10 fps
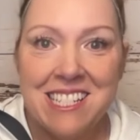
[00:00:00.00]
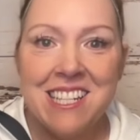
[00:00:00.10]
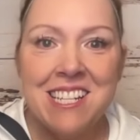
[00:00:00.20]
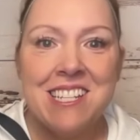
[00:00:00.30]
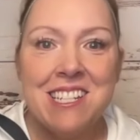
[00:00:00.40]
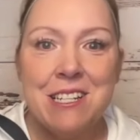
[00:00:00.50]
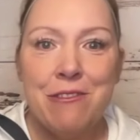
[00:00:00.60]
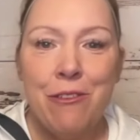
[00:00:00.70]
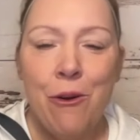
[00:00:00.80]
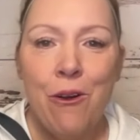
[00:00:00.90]
This is
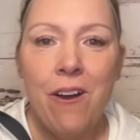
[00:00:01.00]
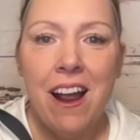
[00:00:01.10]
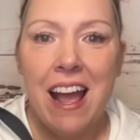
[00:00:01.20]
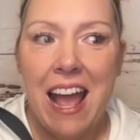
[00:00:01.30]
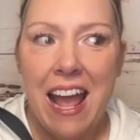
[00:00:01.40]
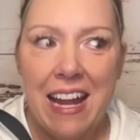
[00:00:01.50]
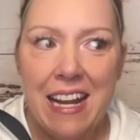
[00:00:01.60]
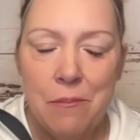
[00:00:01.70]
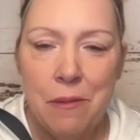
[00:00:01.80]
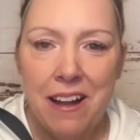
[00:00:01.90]
for
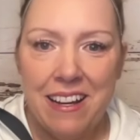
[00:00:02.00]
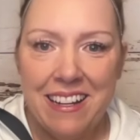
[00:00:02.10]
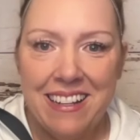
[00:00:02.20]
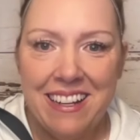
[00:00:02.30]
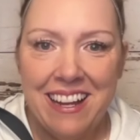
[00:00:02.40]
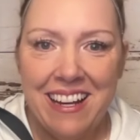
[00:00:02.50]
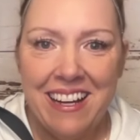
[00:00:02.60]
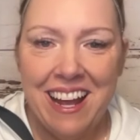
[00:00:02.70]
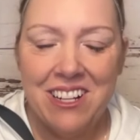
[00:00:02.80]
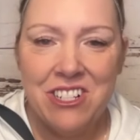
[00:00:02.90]
anybody. And
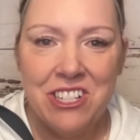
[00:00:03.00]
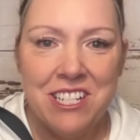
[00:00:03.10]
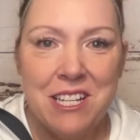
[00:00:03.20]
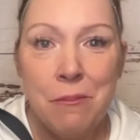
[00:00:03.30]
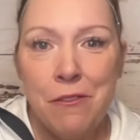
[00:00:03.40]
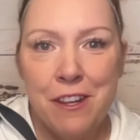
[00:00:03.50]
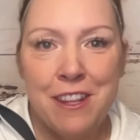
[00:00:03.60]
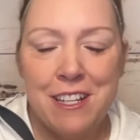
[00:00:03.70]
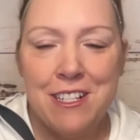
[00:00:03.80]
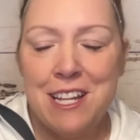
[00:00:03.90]
actually, some of the
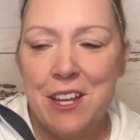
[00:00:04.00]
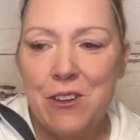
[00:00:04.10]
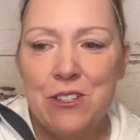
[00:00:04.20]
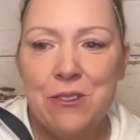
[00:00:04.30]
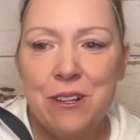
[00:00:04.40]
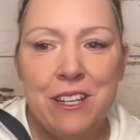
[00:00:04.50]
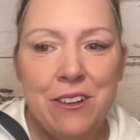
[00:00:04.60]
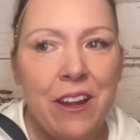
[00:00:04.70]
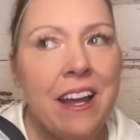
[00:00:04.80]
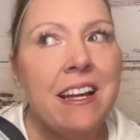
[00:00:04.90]
things that you're doing, you're
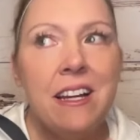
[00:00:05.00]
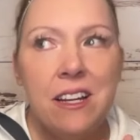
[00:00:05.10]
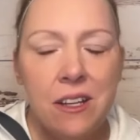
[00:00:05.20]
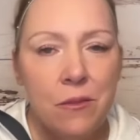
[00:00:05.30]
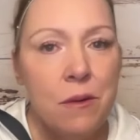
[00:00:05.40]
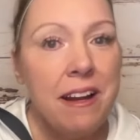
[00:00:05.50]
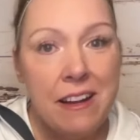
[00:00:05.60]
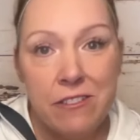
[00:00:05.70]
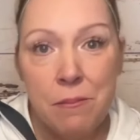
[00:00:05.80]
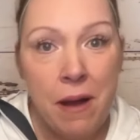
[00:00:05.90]
like, we might
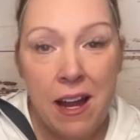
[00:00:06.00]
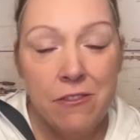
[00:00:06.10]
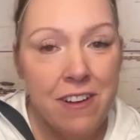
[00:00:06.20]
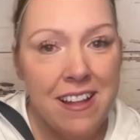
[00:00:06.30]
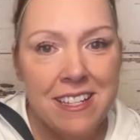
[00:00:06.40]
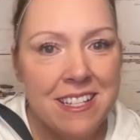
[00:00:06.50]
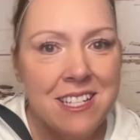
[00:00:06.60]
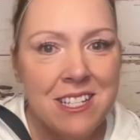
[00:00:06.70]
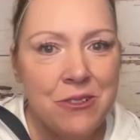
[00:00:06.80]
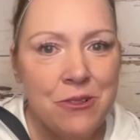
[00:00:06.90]
have to modify
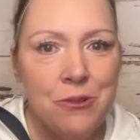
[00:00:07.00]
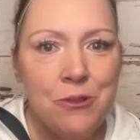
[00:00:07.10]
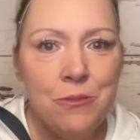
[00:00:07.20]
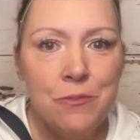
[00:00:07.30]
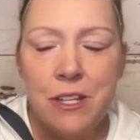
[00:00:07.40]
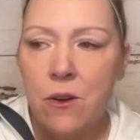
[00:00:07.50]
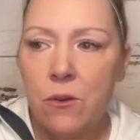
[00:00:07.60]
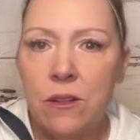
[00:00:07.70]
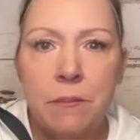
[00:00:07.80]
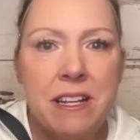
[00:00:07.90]
this to,
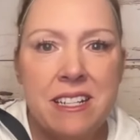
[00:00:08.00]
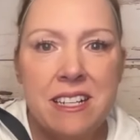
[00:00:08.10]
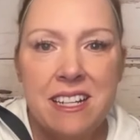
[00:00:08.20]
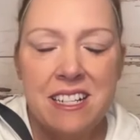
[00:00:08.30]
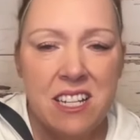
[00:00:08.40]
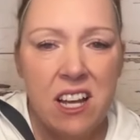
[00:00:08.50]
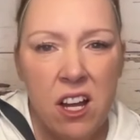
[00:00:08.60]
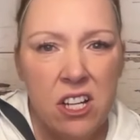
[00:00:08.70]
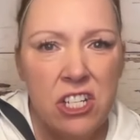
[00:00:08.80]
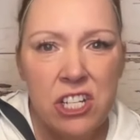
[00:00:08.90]
limit
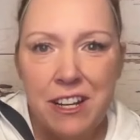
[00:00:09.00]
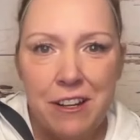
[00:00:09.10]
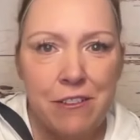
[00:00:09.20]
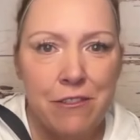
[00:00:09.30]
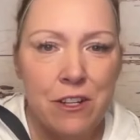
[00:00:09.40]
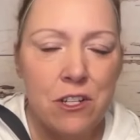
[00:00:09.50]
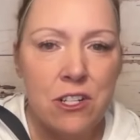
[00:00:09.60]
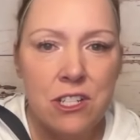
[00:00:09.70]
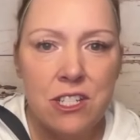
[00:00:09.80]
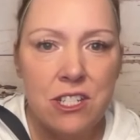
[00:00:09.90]
touch if
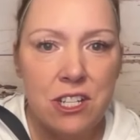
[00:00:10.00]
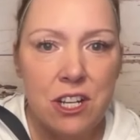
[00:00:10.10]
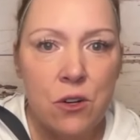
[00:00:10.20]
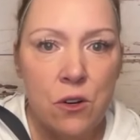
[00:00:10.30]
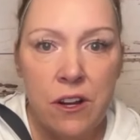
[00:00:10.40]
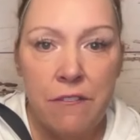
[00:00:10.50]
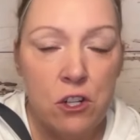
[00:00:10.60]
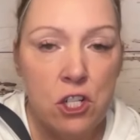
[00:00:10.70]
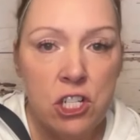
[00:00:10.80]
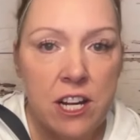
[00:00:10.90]
there's a
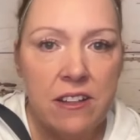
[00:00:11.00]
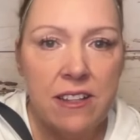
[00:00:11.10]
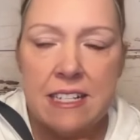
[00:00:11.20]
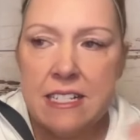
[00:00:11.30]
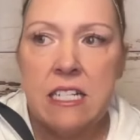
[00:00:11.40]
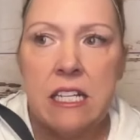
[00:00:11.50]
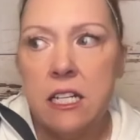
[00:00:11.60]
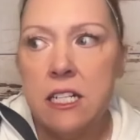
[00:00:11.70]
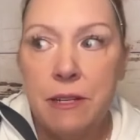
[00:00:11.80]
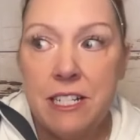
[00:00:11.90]
neurodivergent child that doesn't
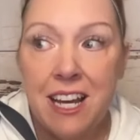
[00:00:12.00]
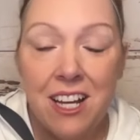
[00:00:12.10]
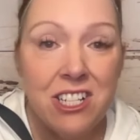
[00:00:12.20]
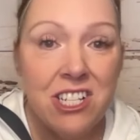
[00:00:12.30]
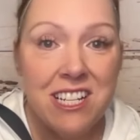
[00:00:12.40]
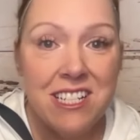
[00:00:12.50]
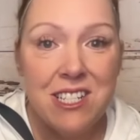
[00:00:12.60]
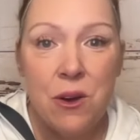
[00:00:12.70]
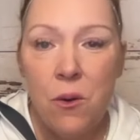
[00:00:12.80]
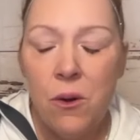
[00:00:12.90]
like to be touched. And
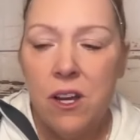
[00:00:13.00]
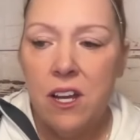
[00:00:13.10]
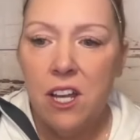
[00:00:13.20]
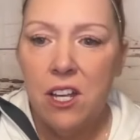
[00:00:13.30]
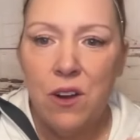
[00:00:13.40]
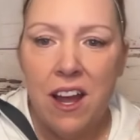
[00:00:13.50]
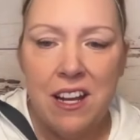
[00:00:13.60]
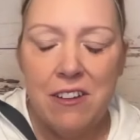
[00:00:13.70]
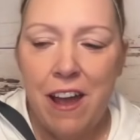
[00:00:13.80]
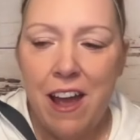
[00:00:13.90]
so you
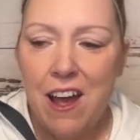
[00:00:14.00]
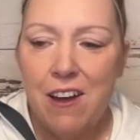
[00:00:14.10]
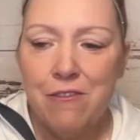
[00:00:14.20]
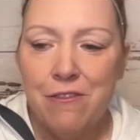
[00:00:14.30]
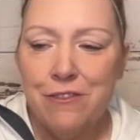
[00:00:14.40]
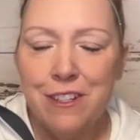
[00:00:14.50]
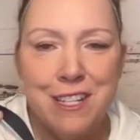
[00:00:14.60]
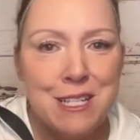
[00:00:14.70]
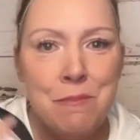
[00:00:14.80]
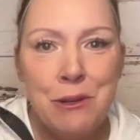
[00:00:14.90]
kind of have
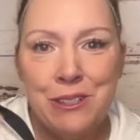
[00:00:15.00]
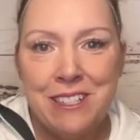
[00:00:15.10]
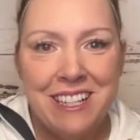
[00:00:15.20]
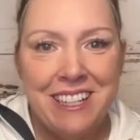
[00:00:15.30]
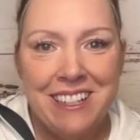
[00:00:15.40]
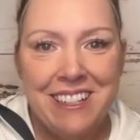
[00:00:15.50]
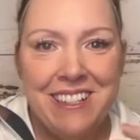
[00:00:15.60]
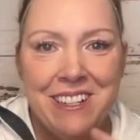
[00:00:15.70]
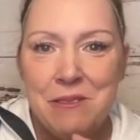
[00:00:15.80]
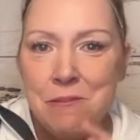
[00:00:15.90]
this
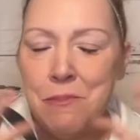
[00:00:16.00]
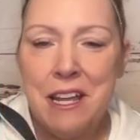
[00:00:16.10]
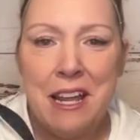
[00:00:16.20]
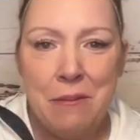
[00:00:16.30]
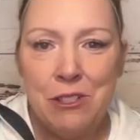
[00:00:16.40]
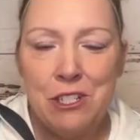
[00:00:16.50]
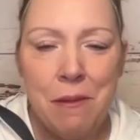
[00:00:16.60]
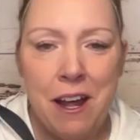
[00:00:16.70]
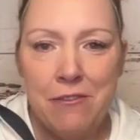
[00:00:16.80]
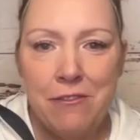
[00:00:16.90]
built-in being able to
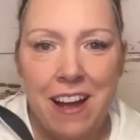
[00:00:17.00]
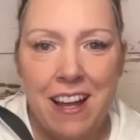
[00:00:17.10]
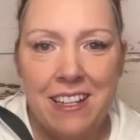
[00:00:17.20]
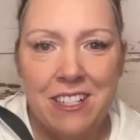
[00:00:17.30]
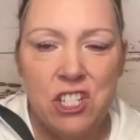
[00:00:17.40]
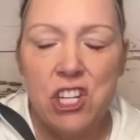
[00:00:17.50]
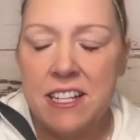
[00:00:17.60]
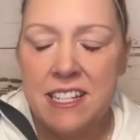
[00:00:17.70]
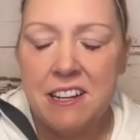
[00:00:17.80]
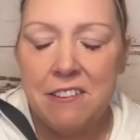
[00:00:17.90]
modify and
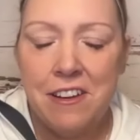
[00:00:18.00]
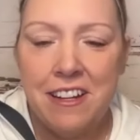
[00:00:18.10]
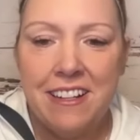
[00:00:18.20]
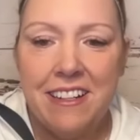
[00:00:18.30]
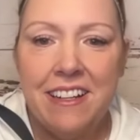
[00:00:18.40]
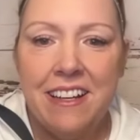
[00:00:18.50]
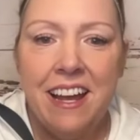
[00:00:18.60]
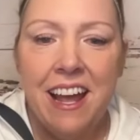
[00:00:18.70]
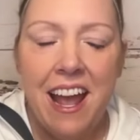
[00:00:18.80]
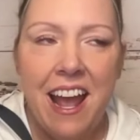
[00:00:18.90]
adjust if needed.
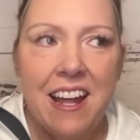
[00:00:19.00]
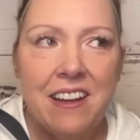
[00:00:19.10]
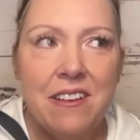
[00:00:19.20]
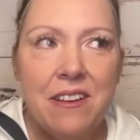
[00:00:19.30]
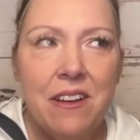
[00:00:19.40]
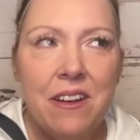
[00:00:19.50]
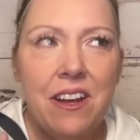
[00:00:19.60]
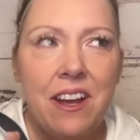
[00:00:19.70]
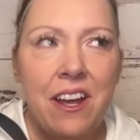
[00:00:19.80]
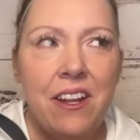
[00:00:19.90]
And
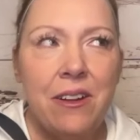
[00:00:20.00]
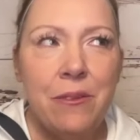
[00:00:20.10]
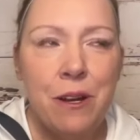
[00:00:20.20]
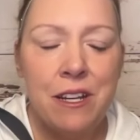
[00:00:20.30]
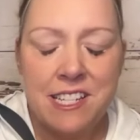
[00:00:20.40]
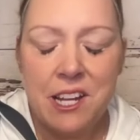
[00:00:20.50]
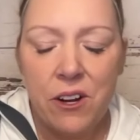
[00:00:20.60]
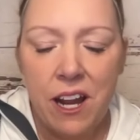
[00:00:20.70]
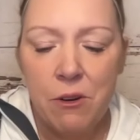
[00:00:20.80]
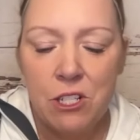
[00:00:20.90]
when Sarah
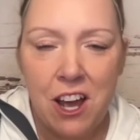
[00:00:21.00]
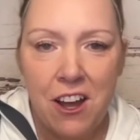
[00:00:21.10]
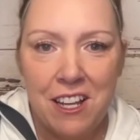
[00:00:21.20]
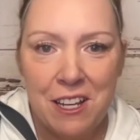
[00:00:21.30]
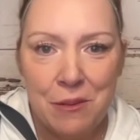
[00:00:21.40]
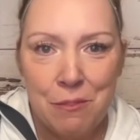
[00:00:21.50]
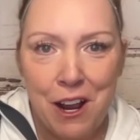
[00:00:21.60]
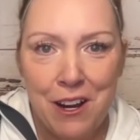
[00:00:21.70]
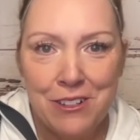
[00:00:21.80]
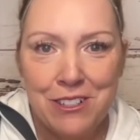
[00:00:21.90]
and I were talking
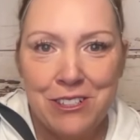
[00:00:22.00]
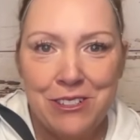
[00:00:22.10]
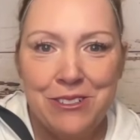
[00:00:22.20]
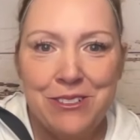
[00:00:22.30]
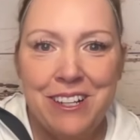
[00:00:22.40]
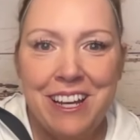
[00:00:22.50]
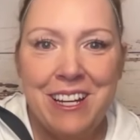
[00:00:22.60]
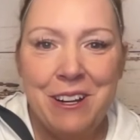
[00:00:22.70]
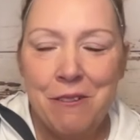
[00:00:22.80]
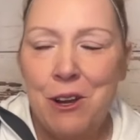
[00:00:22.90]
prior to
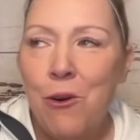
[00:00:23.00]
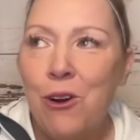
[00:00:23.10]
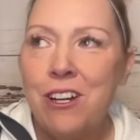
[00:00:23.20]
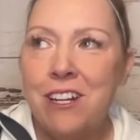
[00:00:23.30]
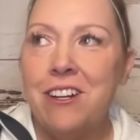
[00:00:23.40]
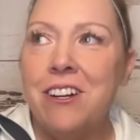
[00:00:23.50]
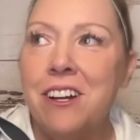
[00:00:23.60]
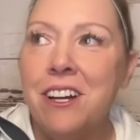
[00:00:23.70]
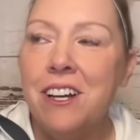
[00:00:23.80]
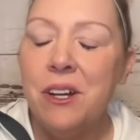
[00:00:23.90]
hitting record here,
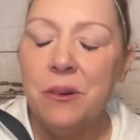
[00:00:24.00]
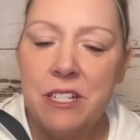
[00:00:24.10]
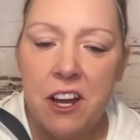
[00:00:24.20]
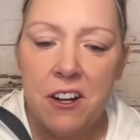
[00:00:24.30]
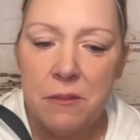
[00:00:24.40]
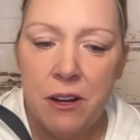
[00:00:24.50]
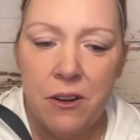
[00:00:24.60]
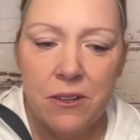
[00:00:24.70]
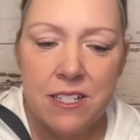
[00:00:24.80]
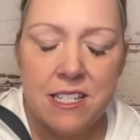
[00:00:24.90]
we talked
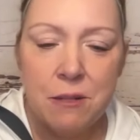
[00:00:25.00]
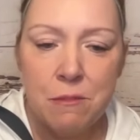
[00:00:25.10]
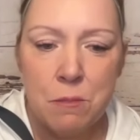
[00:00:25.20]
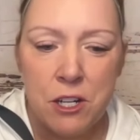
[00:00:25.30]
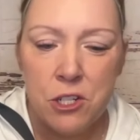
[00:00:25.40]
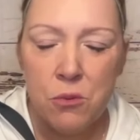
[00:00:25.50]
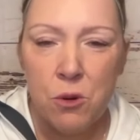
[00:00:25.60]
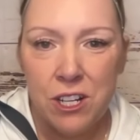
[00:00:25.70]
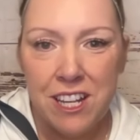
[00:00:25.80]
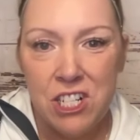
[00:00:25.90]
about some special
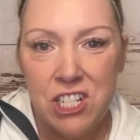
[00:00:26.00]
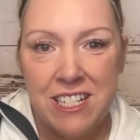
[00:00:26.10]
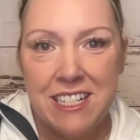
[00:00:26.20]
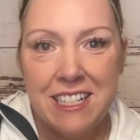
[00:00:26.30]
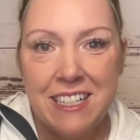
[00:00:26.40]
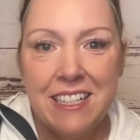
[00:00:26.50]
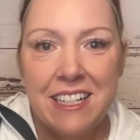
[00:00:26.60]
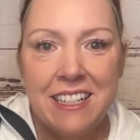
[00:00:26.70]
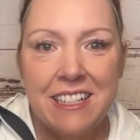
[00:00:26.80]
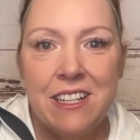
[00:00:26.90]
work that she did
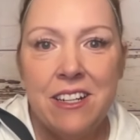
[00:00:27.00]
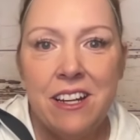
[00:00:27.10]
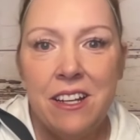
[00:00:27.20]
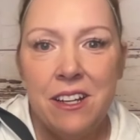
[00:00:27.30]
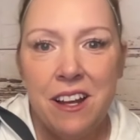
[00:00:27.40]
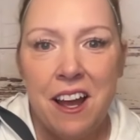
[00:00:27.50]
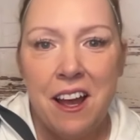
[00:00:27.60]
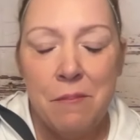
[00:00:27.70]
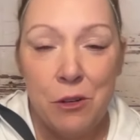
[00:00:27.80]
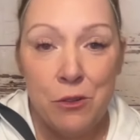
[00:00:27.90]
in
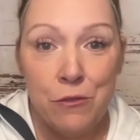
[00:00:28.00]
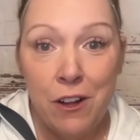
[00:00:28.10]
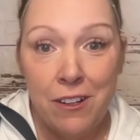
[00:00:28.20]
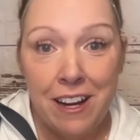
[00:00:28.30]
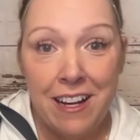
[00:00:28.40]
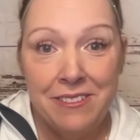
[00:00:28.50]
Uvalde?